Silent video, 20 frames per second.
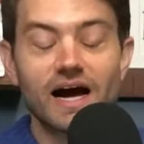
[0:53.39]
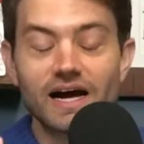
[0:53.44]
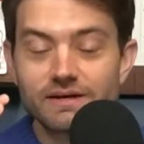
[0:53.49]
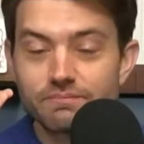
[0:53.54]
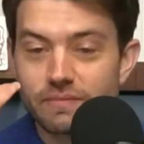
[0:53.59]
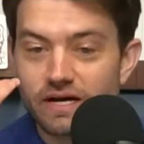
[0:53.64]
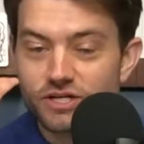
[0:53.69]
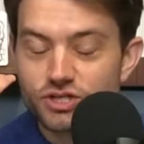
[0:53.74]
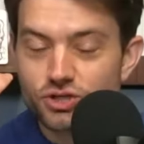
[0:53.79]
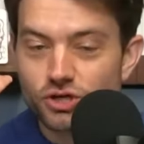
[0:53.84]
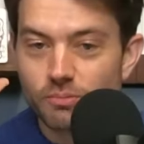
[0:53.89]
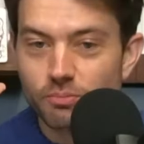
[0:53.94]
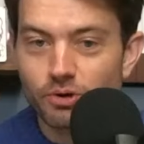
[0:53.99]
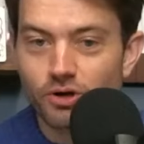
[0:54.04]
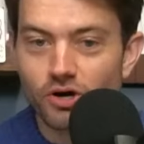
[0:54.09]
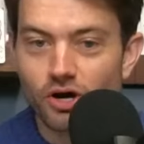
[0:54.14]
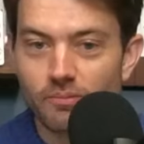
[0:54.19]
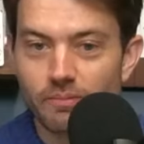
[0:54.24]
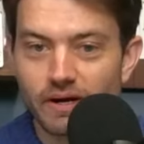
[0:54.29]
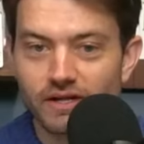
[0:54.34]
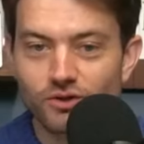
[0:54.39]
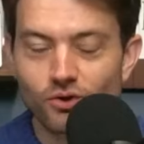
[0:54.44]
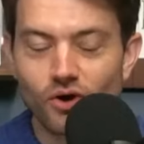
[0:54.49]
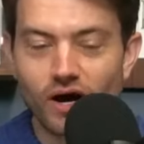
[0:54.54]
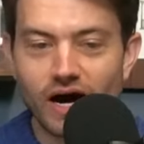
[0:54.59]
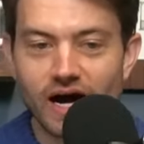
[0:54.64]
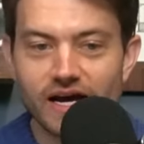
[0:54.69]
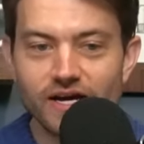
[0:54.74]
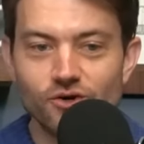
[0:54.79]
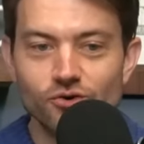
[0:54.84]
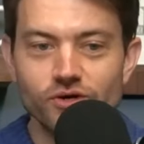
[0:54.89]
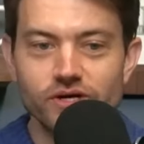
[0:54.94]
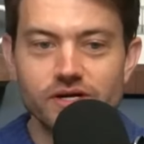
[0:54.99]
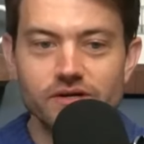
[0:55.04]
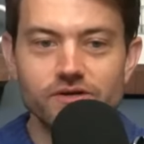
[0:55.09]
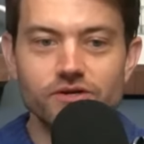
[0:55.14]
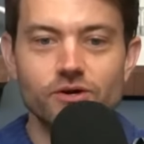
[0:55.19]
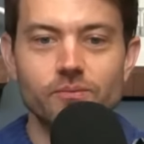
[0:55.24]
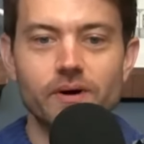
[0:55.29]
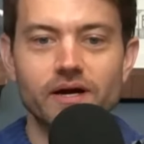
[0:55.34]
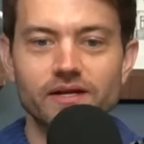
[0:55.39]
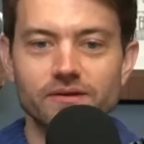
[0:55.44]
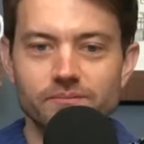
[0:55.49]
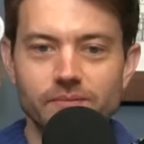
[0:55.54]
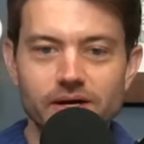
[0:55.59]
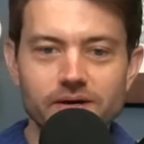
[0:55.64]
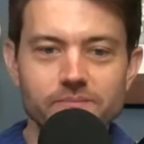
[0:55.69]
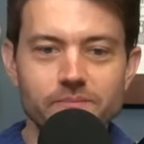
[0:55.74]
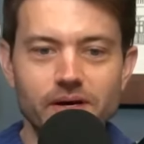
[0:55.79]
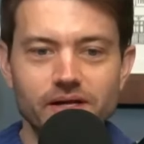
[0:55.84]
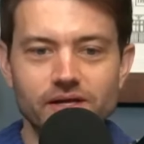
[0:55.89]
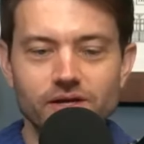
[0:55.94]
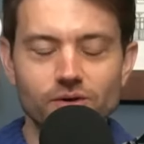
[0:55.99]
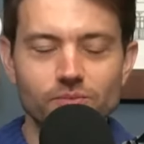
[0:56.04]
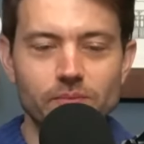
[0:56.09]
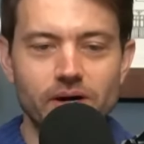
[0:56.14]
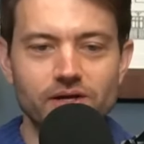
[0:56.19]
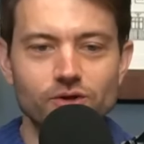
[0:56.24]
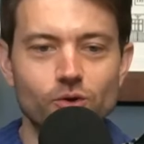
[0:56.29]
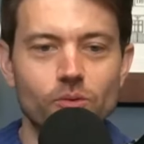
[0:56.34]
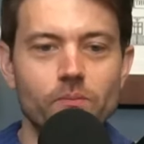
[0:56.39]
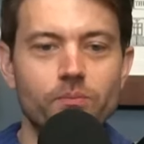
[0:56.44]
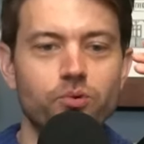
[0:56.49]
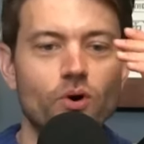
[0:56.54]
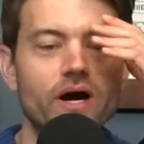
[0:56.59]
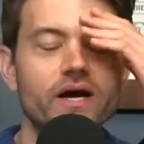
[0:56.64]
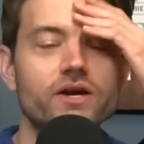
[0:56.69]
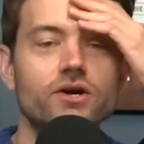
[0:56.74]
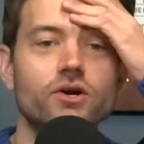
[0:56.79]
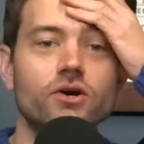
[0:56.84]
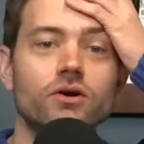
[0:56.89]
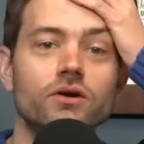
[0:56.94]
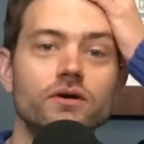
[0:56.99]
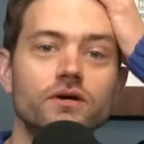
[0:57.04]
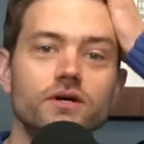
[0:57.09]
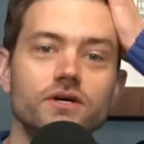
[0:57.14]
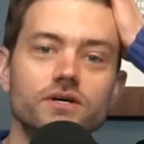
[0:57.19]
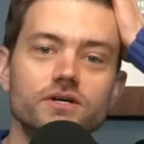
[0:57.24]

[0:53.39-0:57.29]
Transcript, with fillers: I made sure to put on my little eye cream. You know, my little brightener.